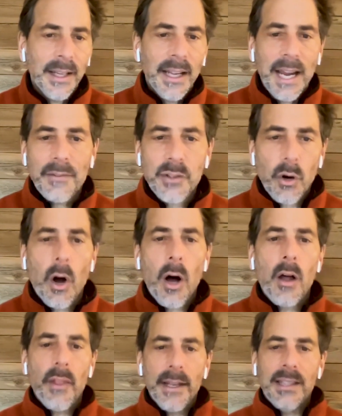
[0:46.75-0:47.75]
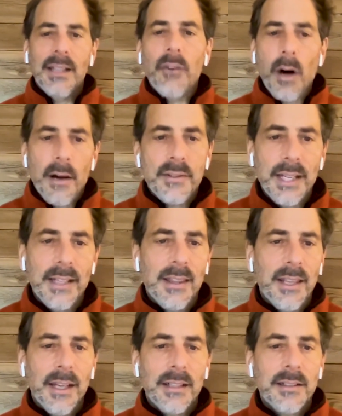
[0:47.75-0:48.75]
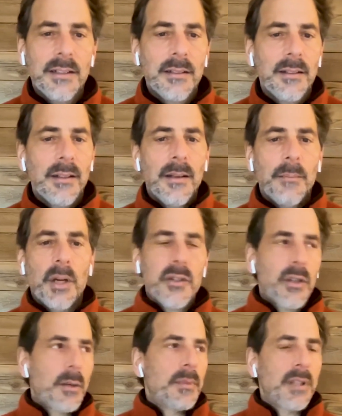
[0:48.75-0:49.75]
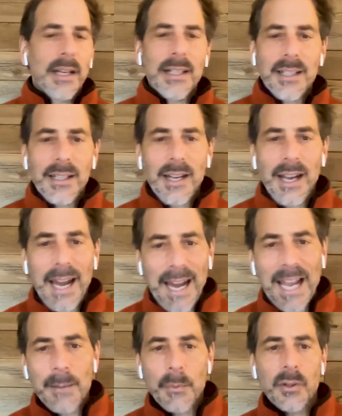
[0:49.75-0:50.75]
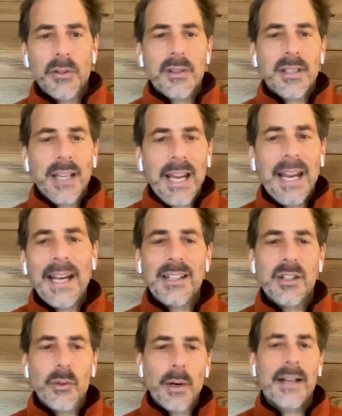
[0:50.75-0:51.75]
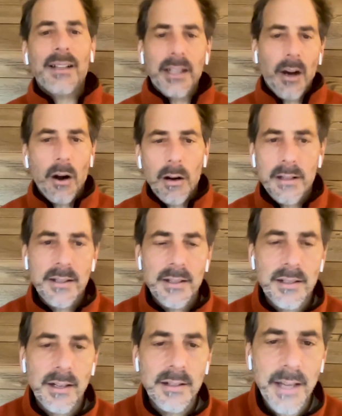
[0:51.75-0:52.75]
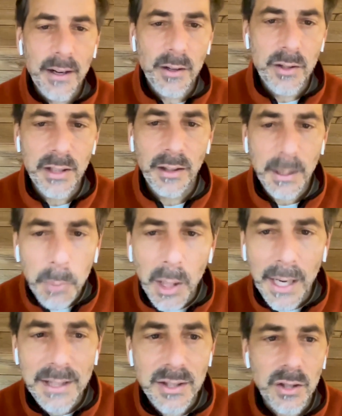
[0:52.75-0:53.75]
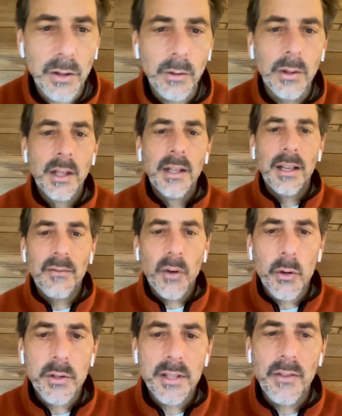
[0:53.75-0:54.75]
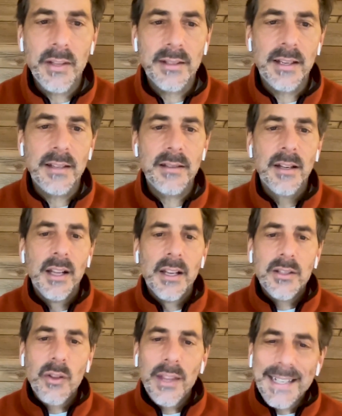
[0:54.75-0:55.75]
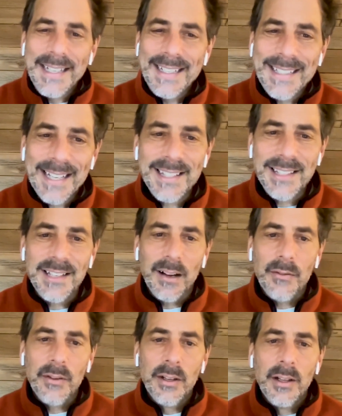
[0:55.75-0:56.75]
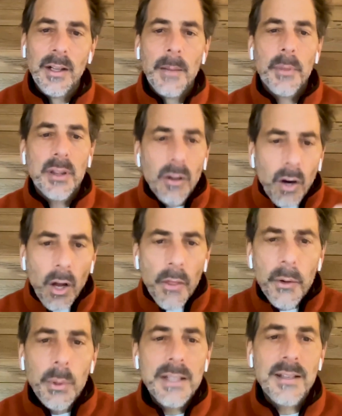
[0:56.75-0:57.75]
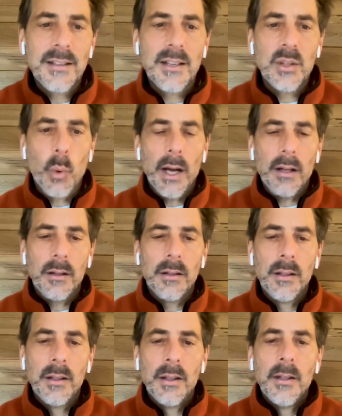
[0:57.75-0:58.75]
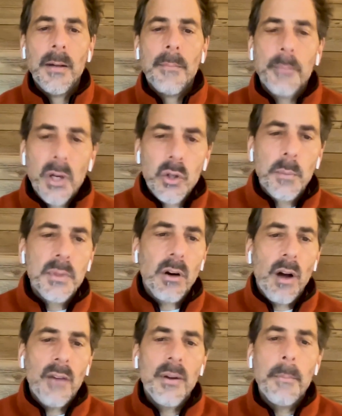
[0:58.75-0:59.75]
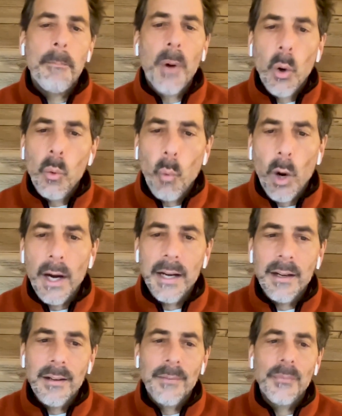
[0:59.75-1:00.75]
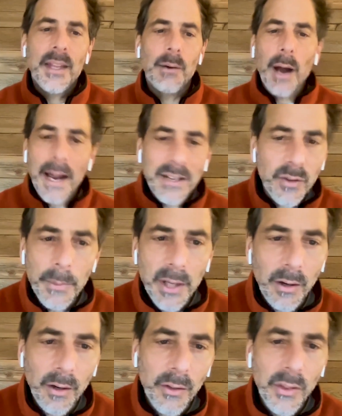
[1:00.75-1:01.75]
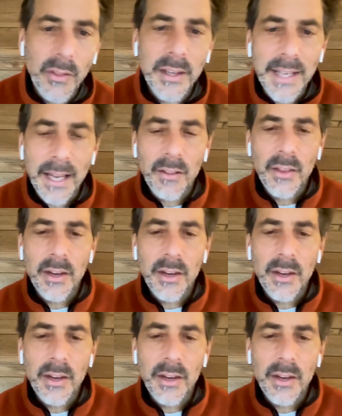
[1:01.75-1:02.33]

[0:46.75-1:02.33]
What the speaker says: After all, they live off dead things. Mushrooms, like animals, can't directly harness the sun's energy like plants do in photosynthesis, so they eat dead stuff. But there are other reasons as well. Mushrooms are often bone white, they rise from the earth in the dead of the